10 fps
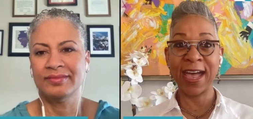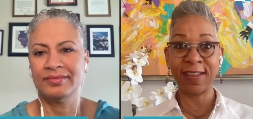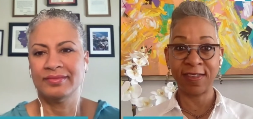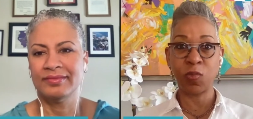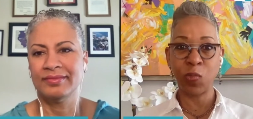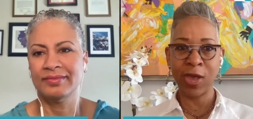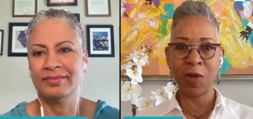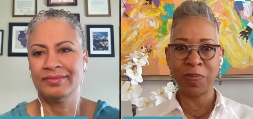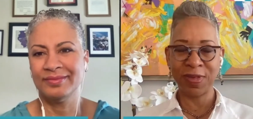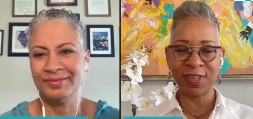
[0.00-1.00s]
Speaker 1: yes, we
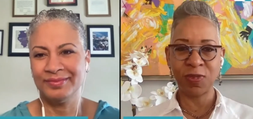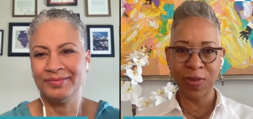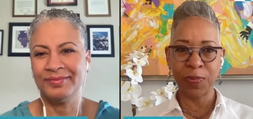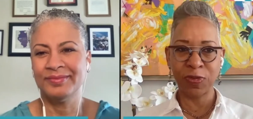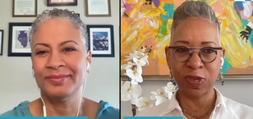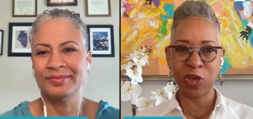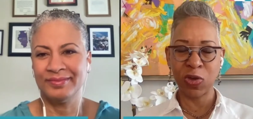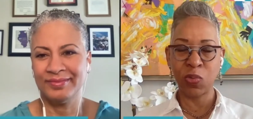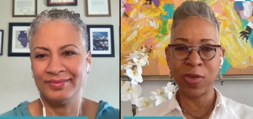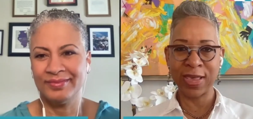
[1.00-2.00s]
are business people too,
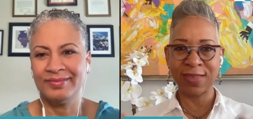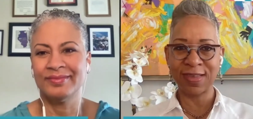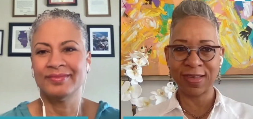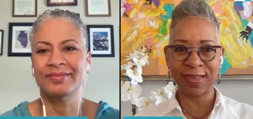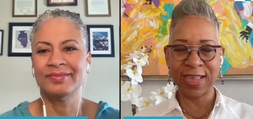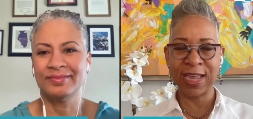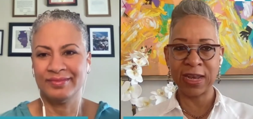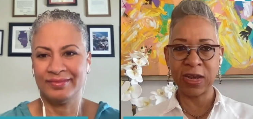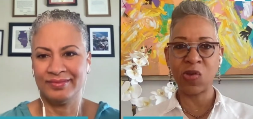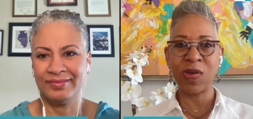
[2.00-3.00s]
and we can succeed
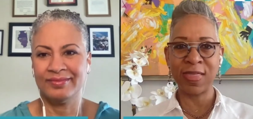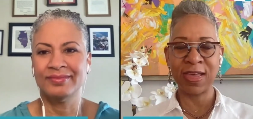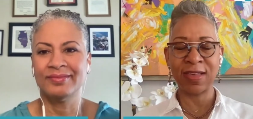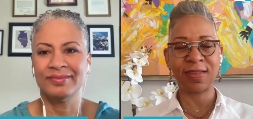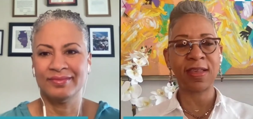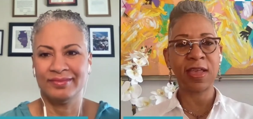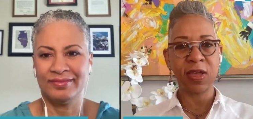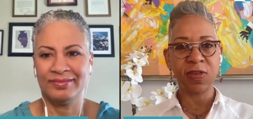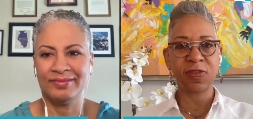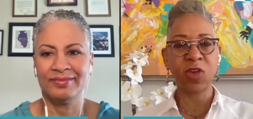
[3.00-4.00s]
in doing this.
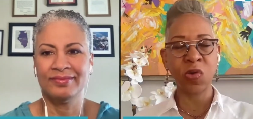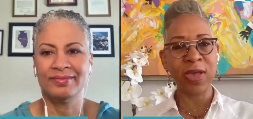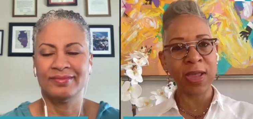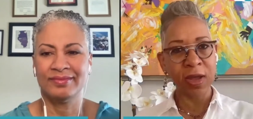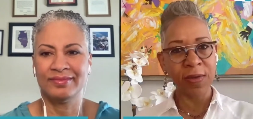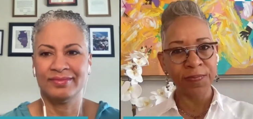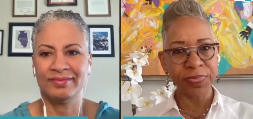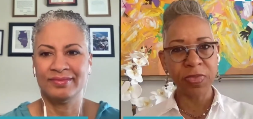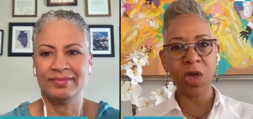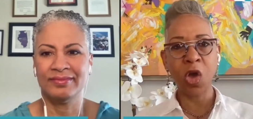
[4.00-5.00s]
So it
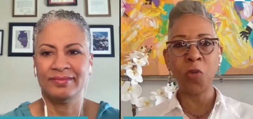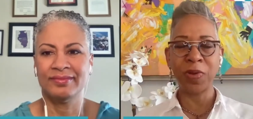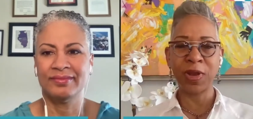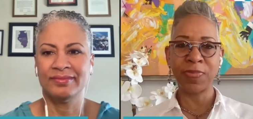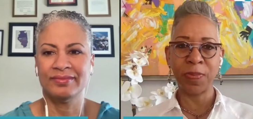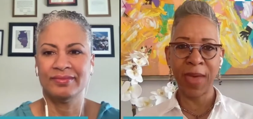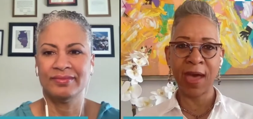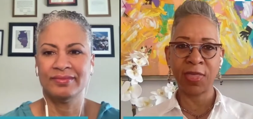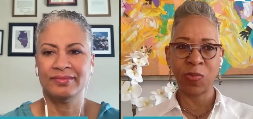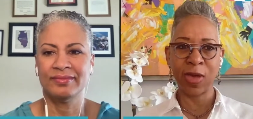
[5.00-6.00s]
opened up the
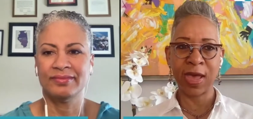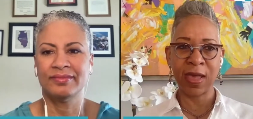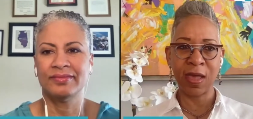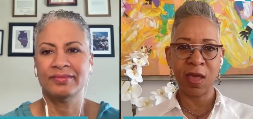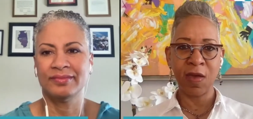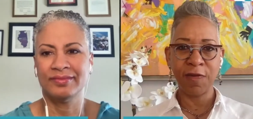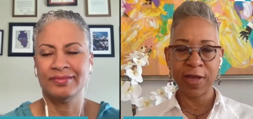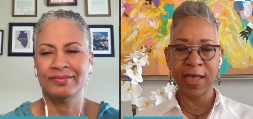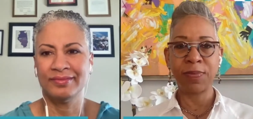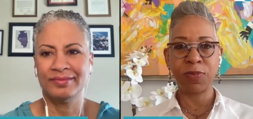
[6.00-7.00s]
pathway for
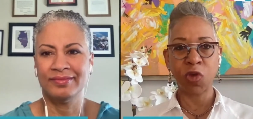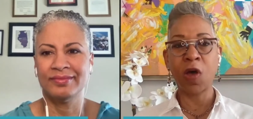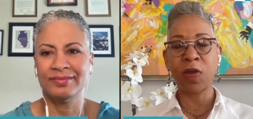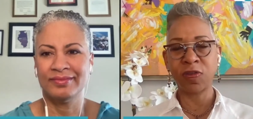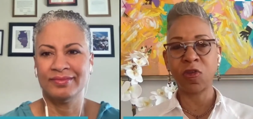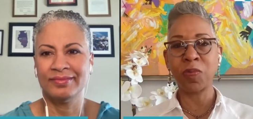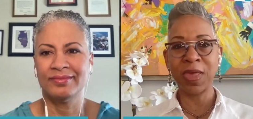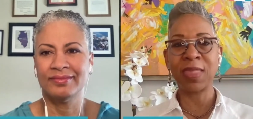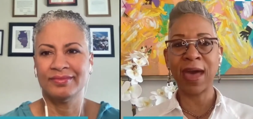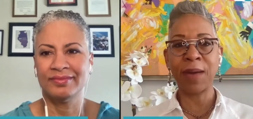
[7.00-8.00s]
him to also
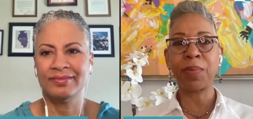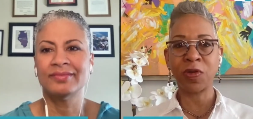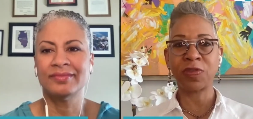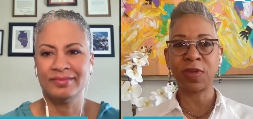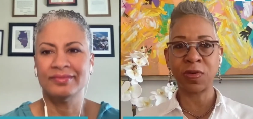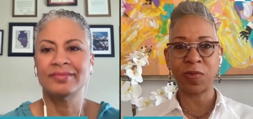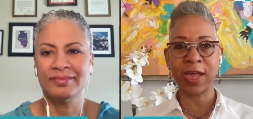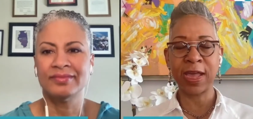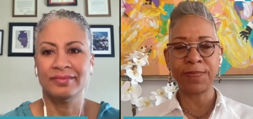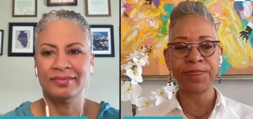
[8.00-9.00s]
be that person,
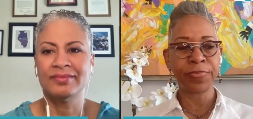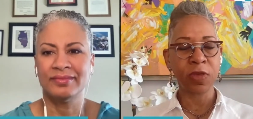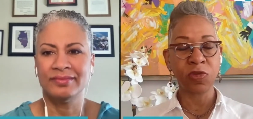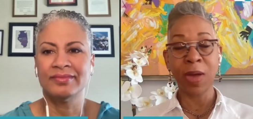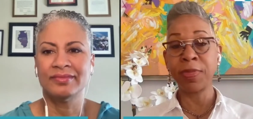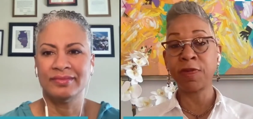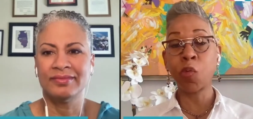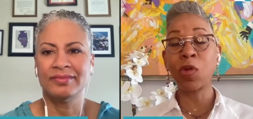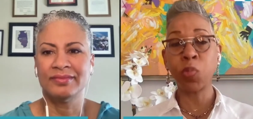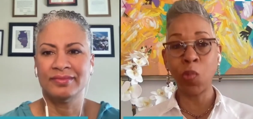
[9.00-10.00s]
right? So I'm the
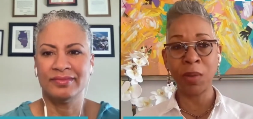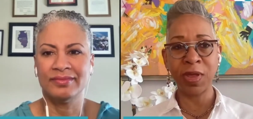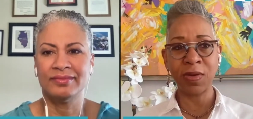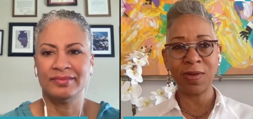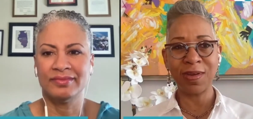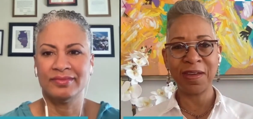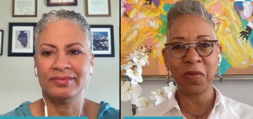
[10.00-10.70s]
fourth woman.